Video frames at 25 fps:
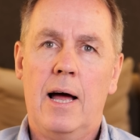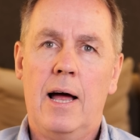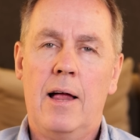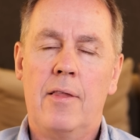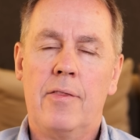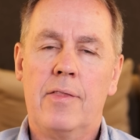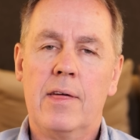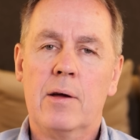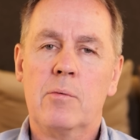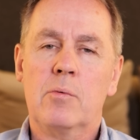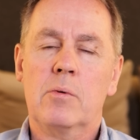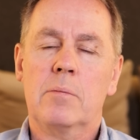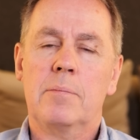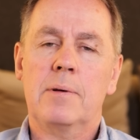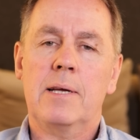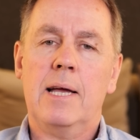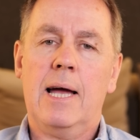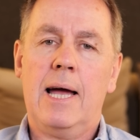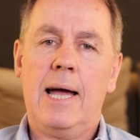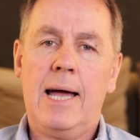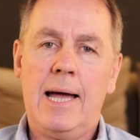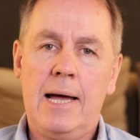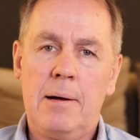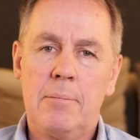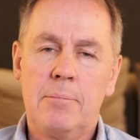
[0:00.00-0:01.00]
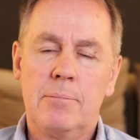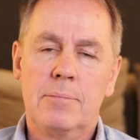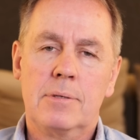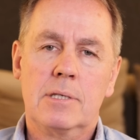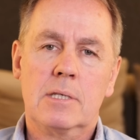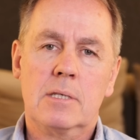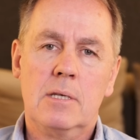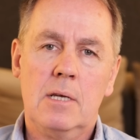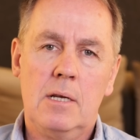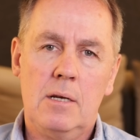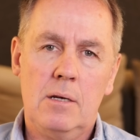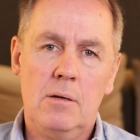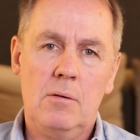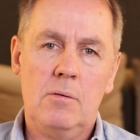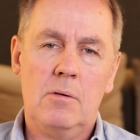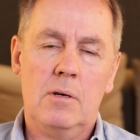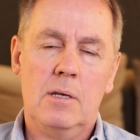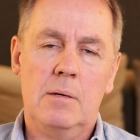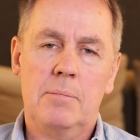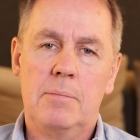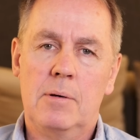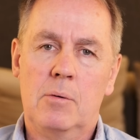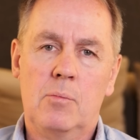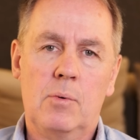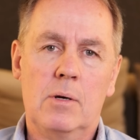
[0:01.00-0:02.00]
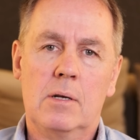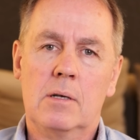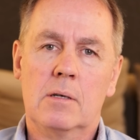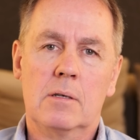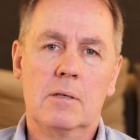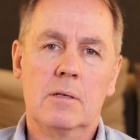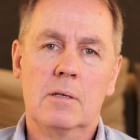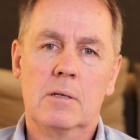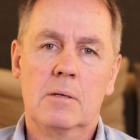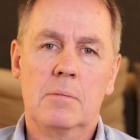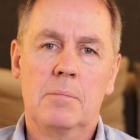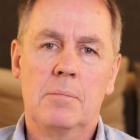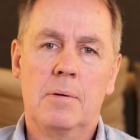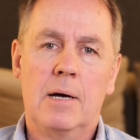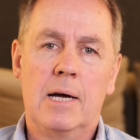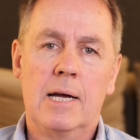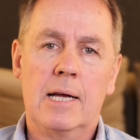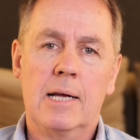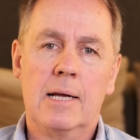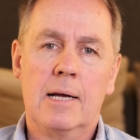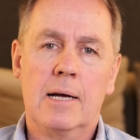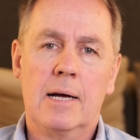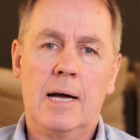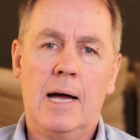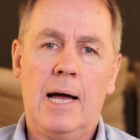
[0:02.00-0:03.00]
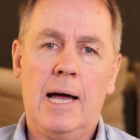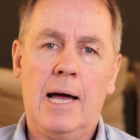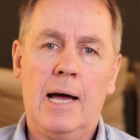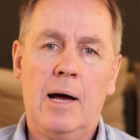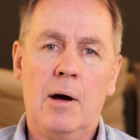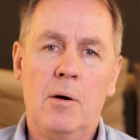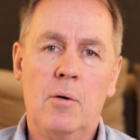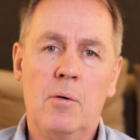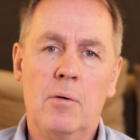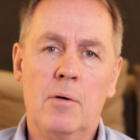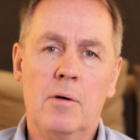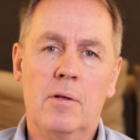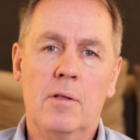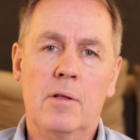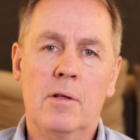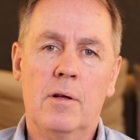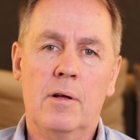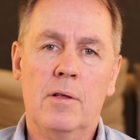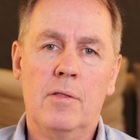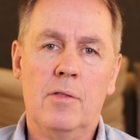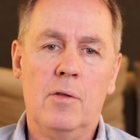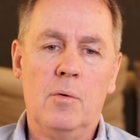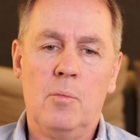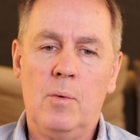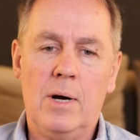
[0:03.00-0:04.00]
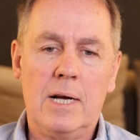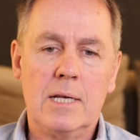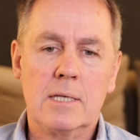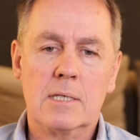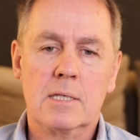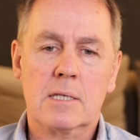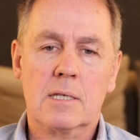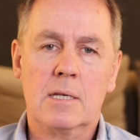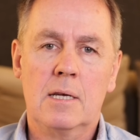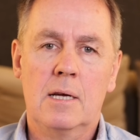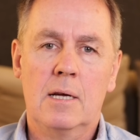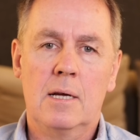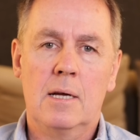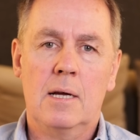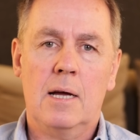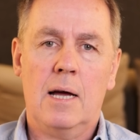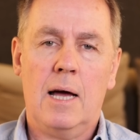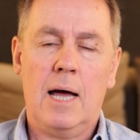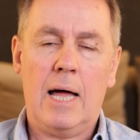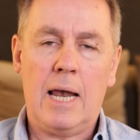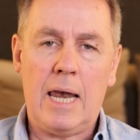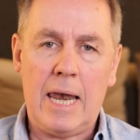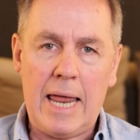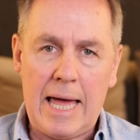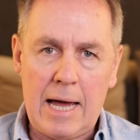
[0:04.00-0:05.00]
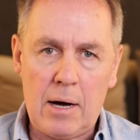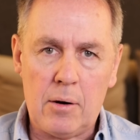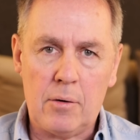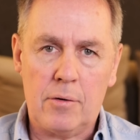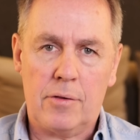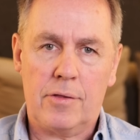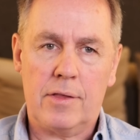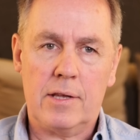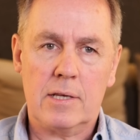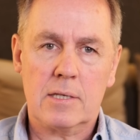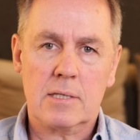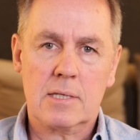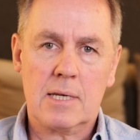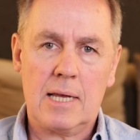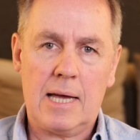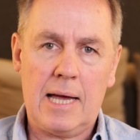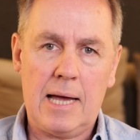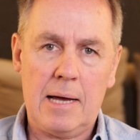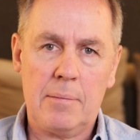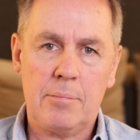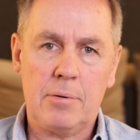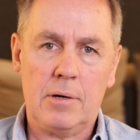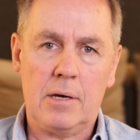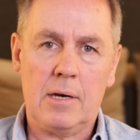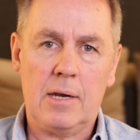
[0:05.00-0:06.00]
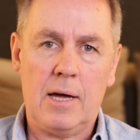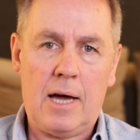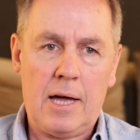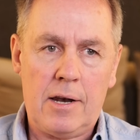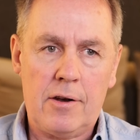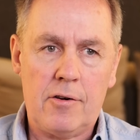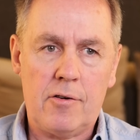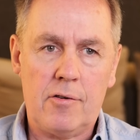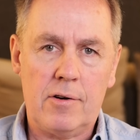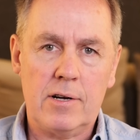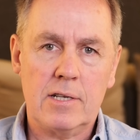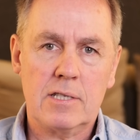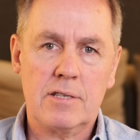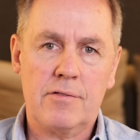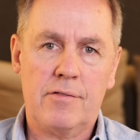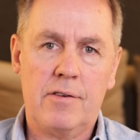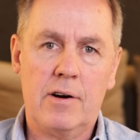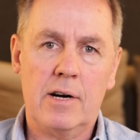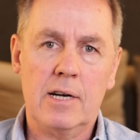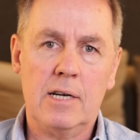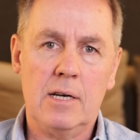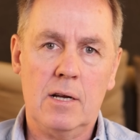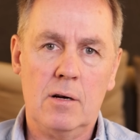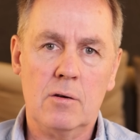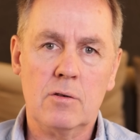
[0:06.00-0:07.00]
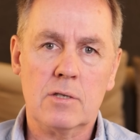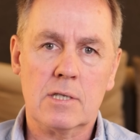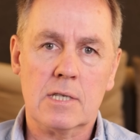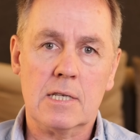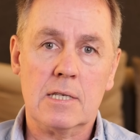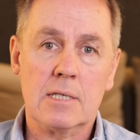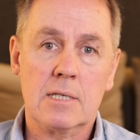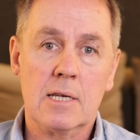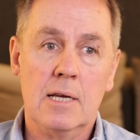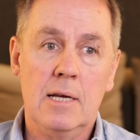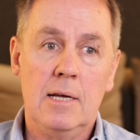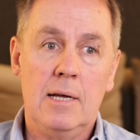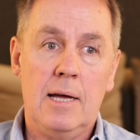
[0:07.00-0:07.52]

And they will be absolutely bewildered by how the West allowed this to happen under its very noses